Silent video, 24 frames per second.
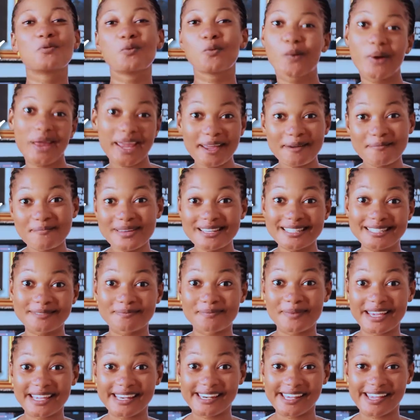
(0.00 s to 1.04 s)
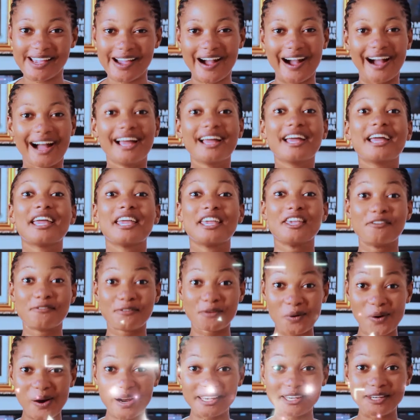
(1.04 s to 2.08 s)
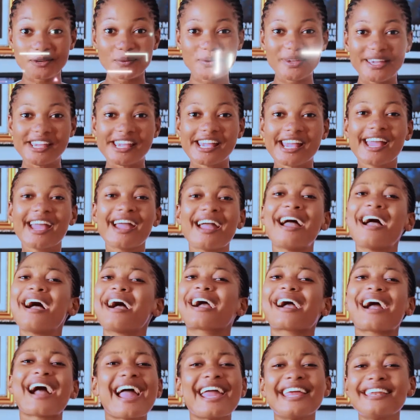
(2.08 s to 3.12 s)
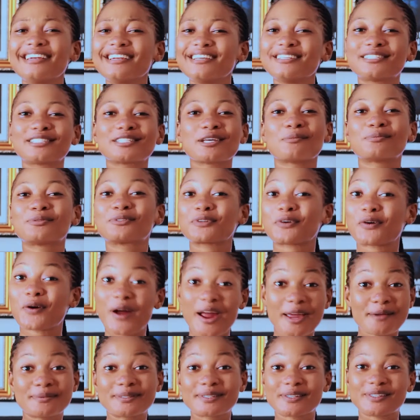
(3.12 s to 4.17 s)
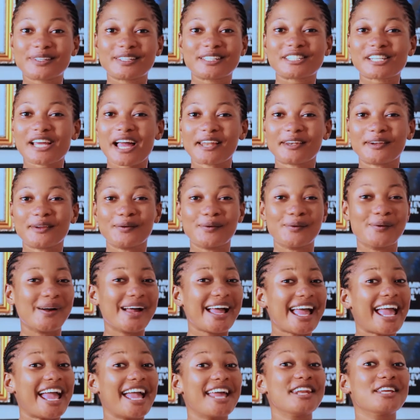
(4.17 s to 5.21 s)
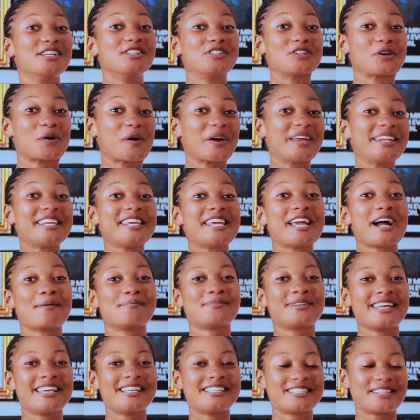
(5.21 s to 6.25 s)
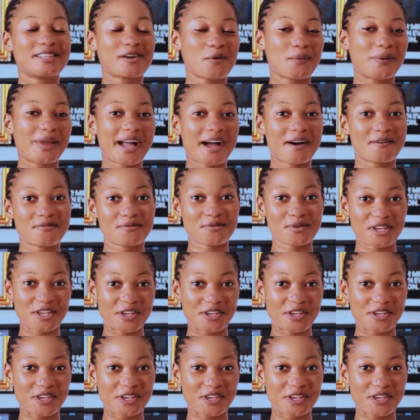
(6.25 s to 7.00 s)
Weekmix Media. If you are new here, kindly subscribe to the channel and enjoy the updates that we have for